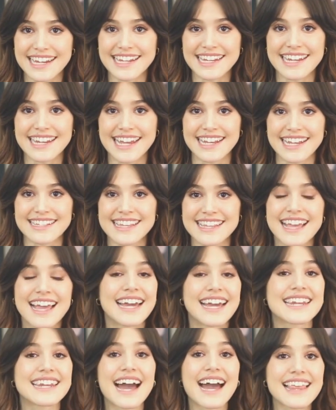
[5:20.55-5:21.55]
Days,
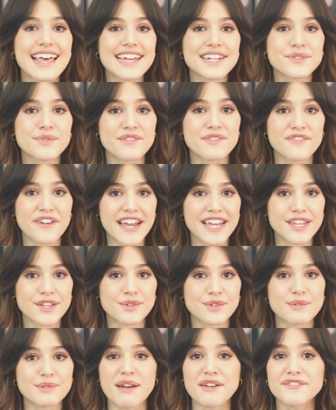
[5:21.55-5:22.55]
and I'd like to invite
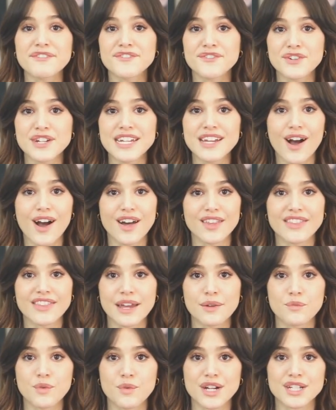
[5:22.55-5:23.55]
you to my free
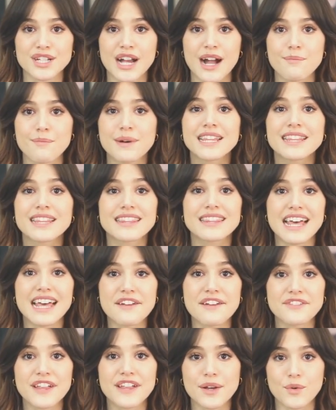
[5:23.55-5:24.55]
online workshop,
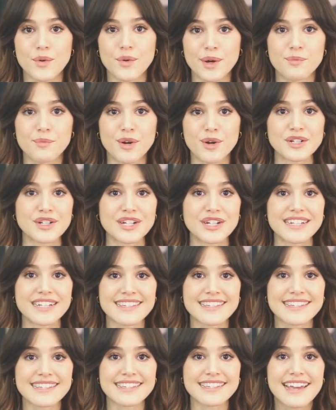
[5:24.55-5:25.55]
Lifelike Oil
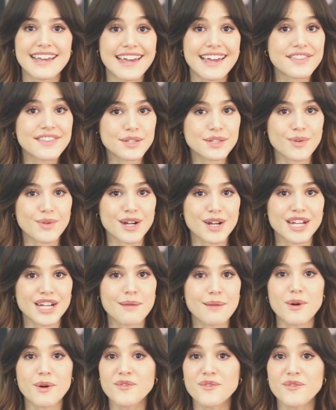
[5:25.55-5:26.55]
Portraits. In this
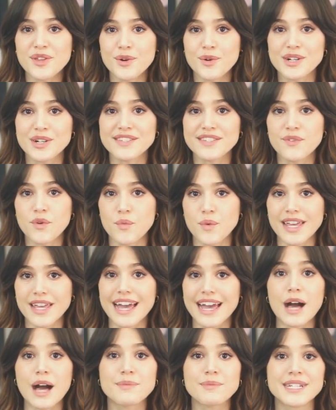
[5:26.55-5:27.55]
workshop, over the course of a
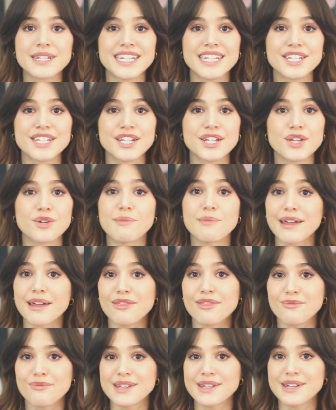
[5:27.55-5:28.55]
week, I'll be teaching you my
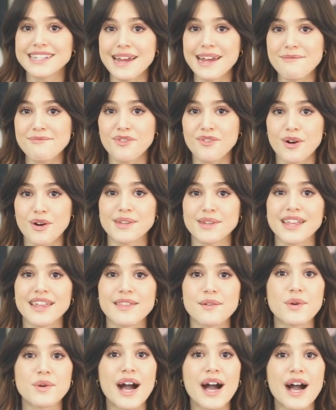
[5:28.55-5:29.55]
three step
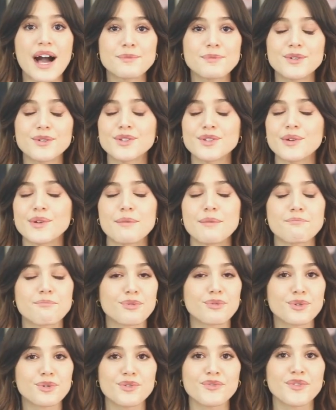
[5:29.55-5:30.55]
formula that will help you to
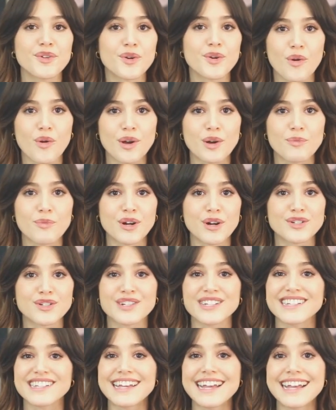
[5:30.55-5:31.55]
improve your oil
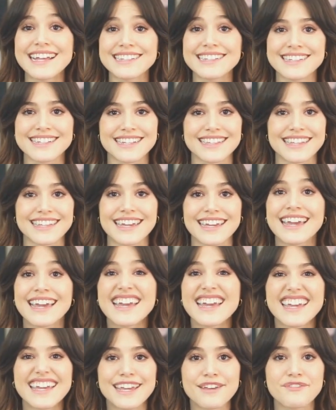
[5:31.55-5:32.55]
portraits instantly,
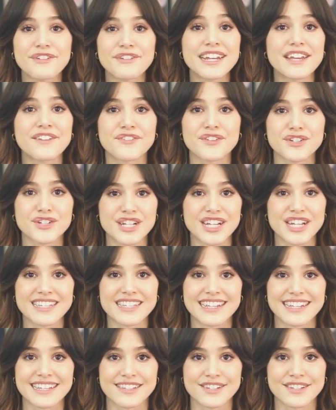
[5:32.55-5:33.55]
even if you're
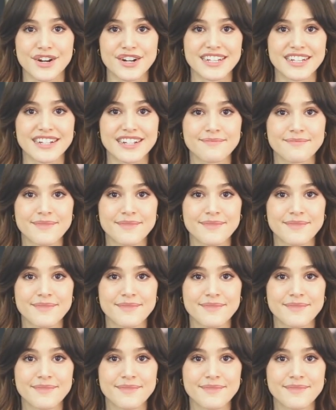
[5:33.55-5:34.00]
just getting started.